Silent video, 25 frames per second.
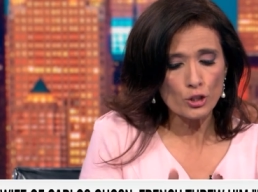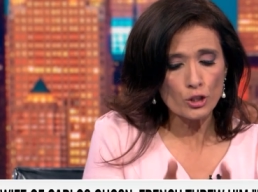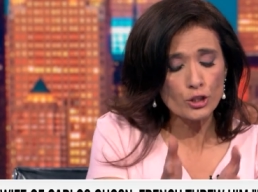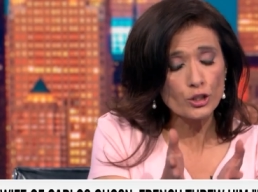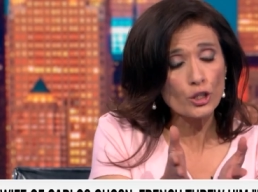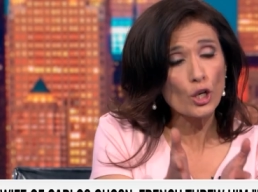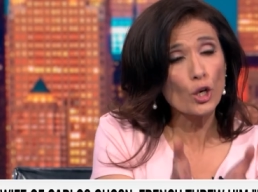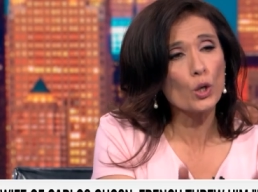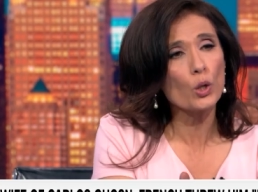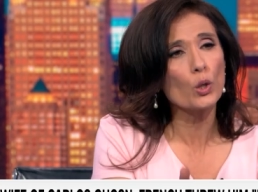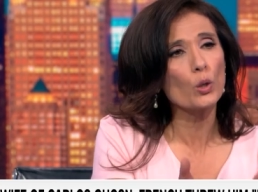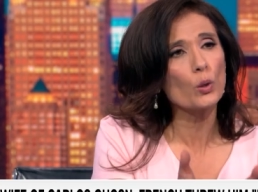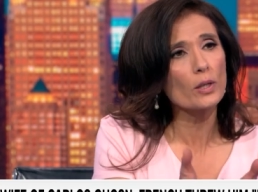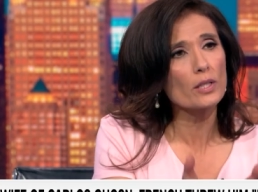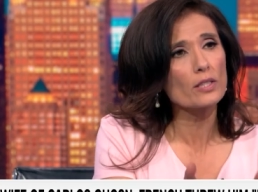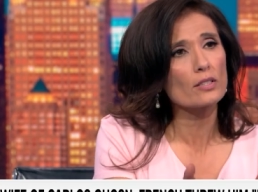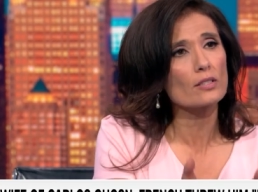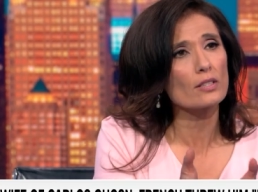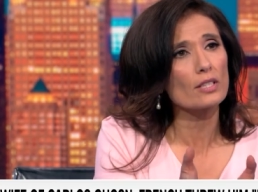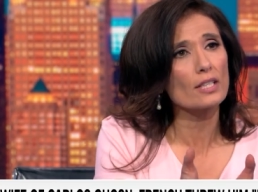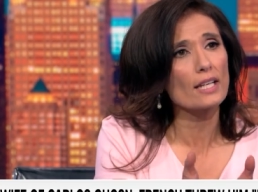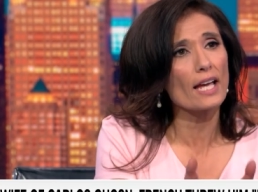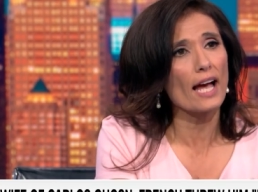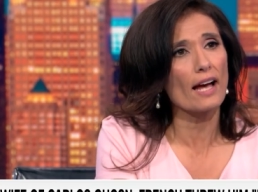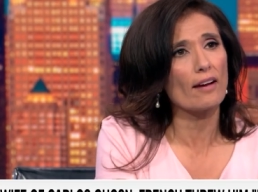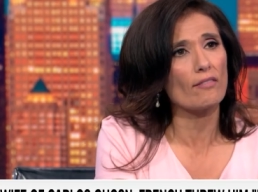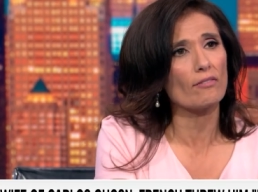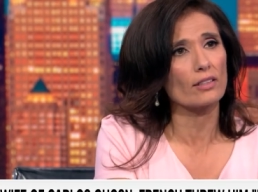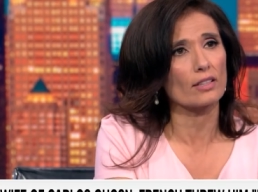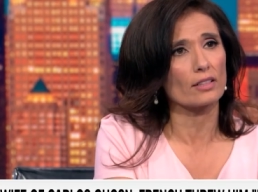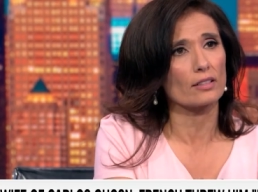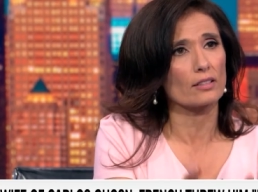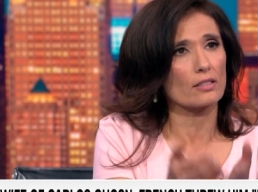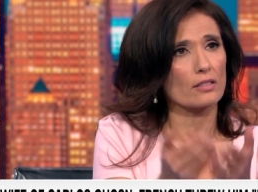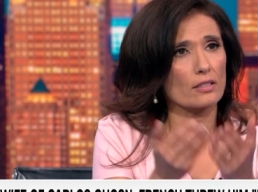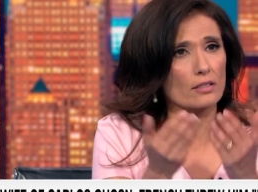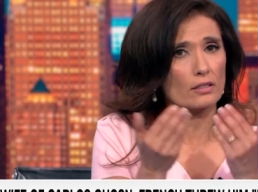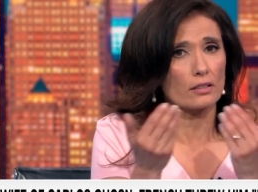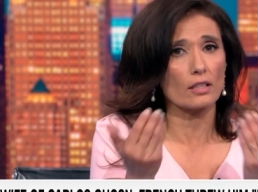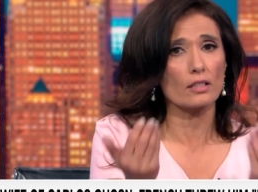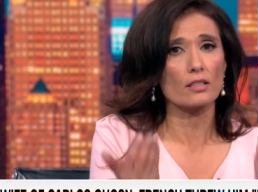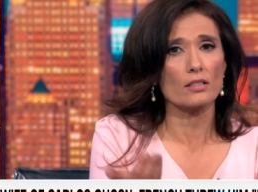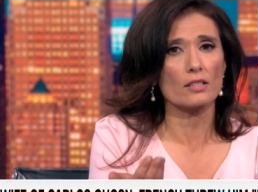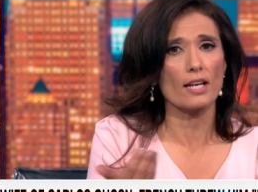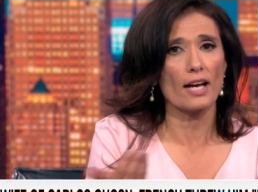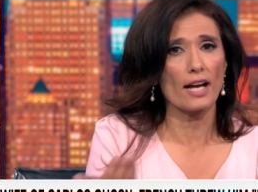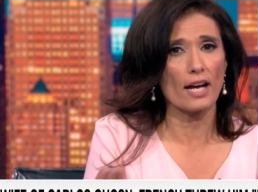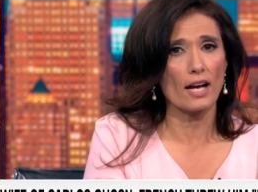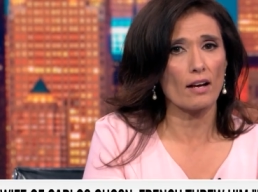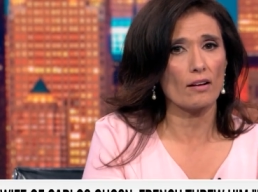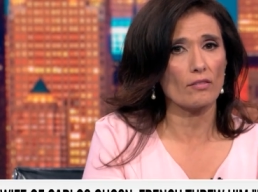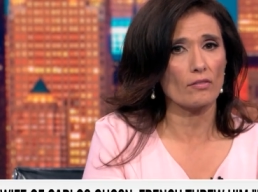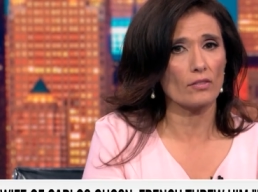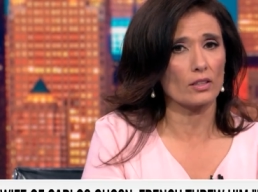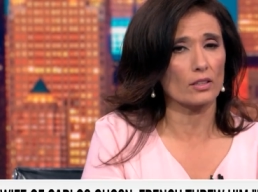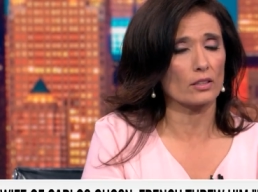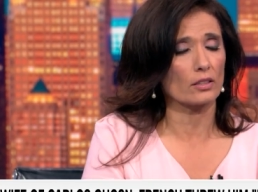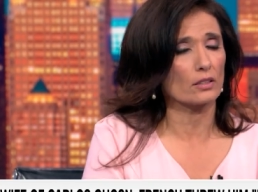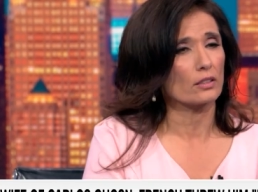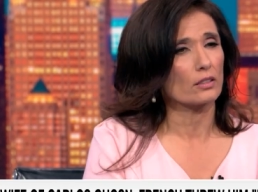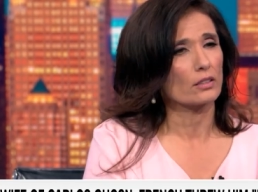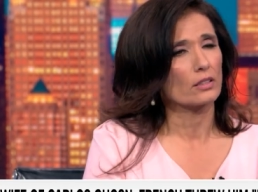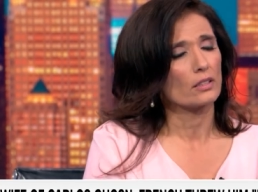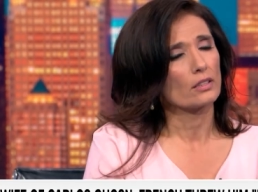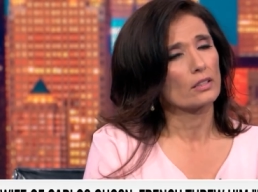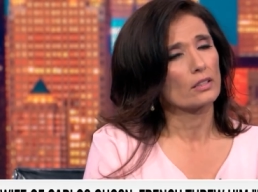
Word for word: show us the evidence. Let's have no,